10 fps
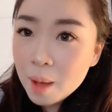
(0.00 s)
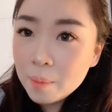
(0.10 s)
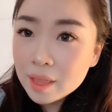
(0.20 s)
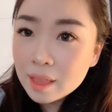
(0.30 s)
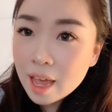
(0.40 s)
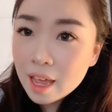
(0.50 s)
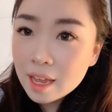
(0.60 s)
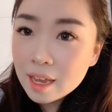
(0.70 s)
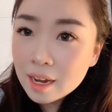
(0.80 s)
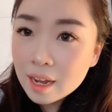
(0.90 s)
but
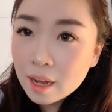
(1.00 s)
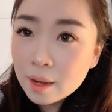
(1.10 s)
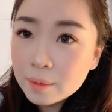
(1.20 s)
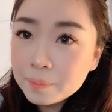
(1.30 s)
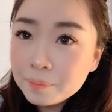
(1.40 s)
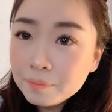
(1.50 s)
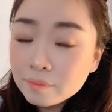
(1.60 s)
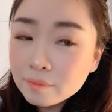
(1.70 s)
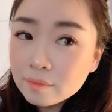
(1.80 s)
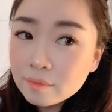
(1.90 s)
then um,
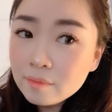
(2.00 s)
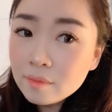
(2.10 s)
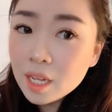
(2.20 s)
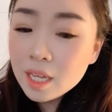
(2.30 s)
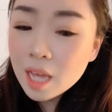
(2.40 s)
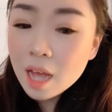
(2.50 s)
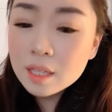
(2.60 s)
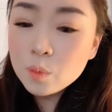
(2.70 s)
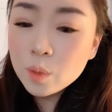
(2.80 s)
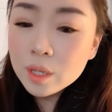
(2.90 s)
yeah,
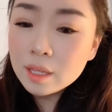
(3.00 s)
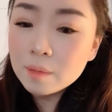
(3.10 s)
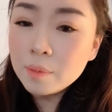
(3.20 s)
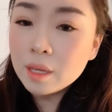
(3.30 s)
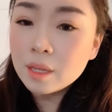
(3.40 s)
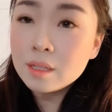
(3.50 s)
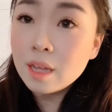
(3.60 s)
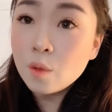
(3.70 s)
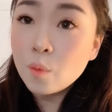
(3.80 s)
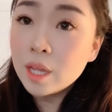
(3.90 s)
it's worth it because
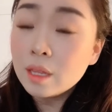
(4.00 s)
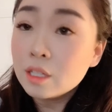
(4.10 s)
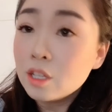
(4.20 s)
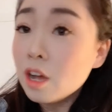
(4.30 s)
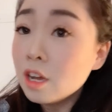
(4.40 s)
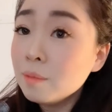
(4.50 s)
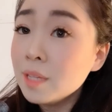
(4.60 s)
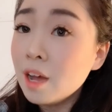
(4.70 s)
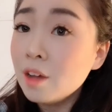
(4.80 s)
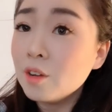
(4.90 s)
like when the song comes
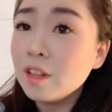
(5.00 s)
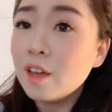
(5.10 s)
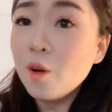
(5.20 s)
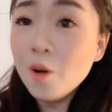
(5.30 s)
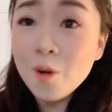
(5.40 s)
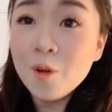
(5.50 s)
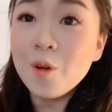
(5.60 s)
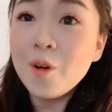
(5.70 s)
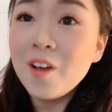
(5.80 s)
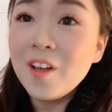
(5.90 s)
out, you're like,
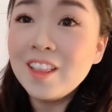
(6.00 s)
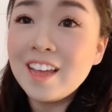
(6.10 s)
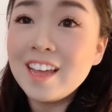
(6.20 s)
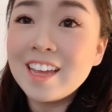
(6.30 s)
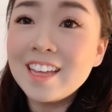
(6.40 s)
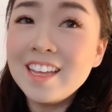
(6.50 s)
oh, like